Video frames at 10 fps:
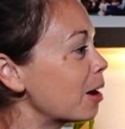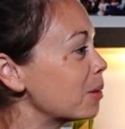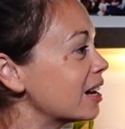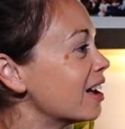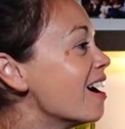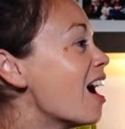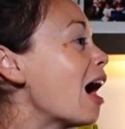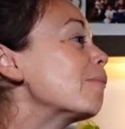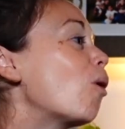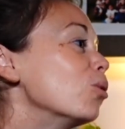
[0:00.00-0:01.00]
Yeah. I mean,
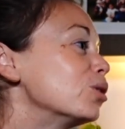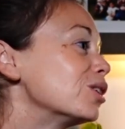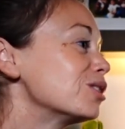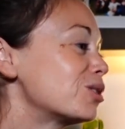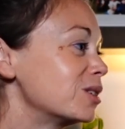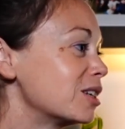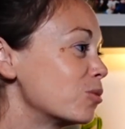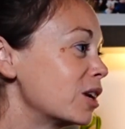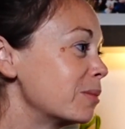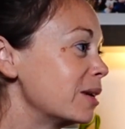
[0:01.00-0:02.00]
I'm older, so we
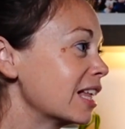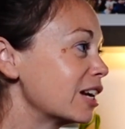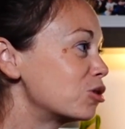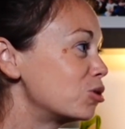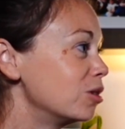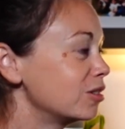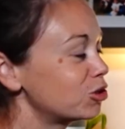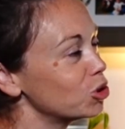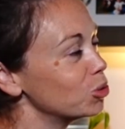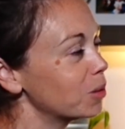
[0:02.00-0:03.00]
didn't want to be like
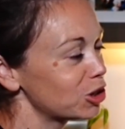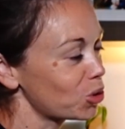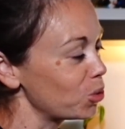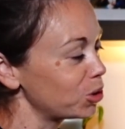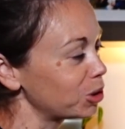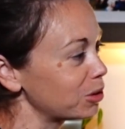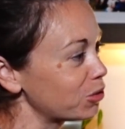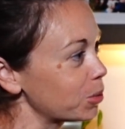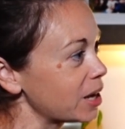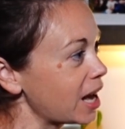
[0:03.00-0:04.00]
too much older
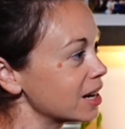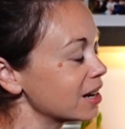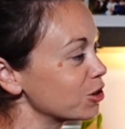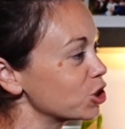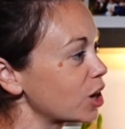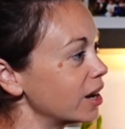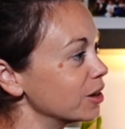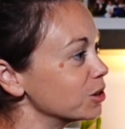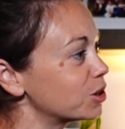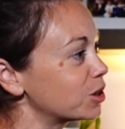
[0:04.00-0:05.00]
before we had another
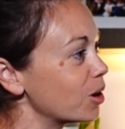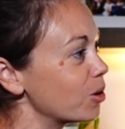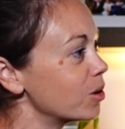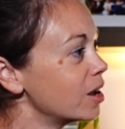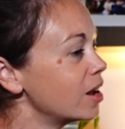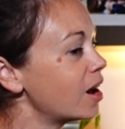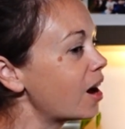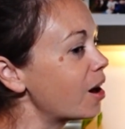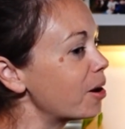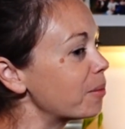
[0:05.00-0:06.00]
child. So,
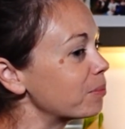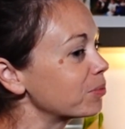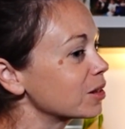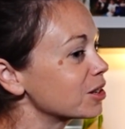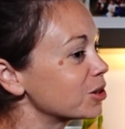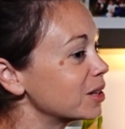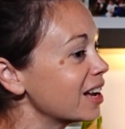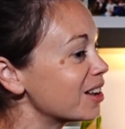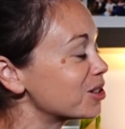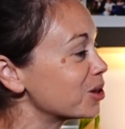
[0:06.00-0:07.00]
um, so yeah.